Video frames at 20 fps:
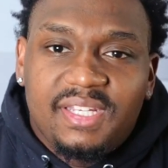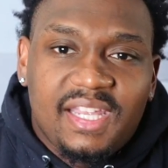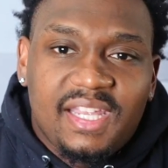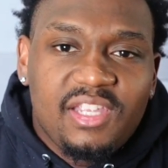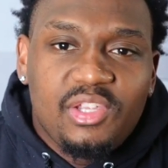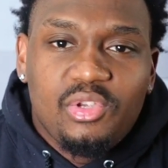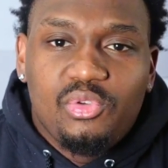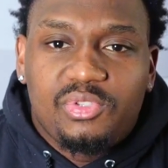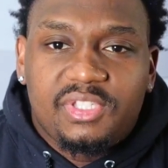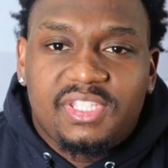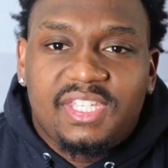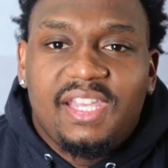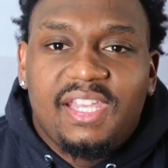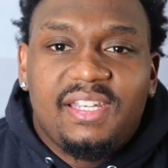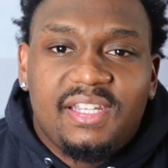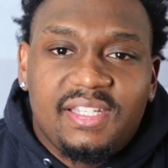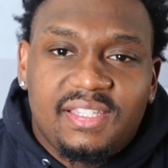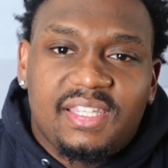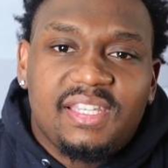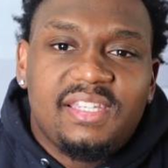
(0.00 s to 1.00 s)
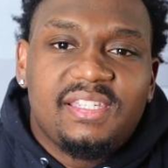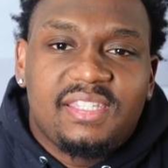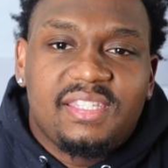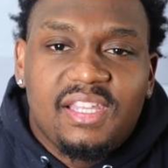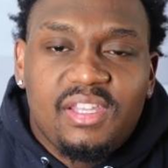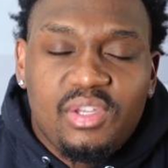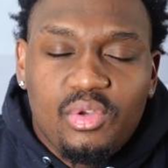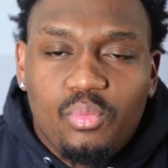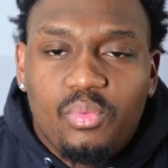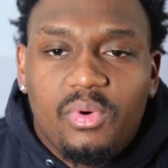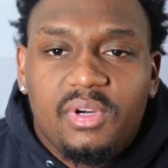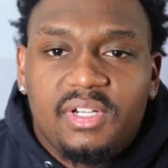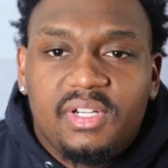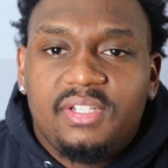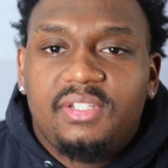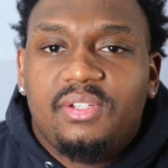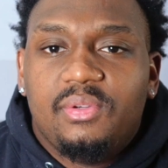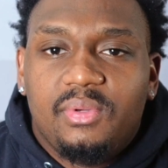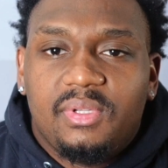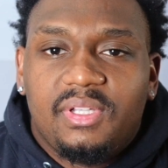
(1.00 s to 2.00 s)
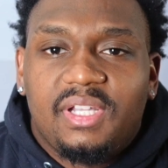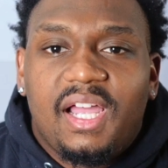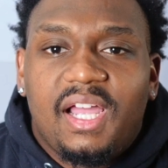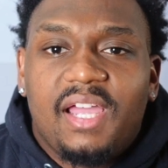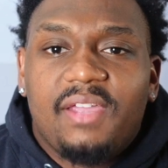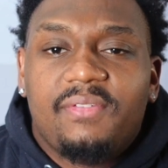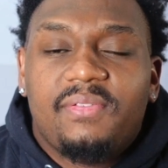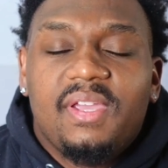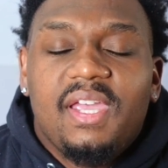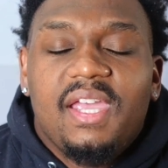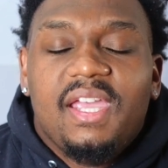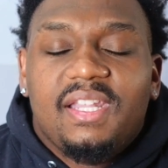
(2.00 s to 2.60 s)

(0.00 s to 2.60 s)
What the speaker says: that you say the things that you want to do in life,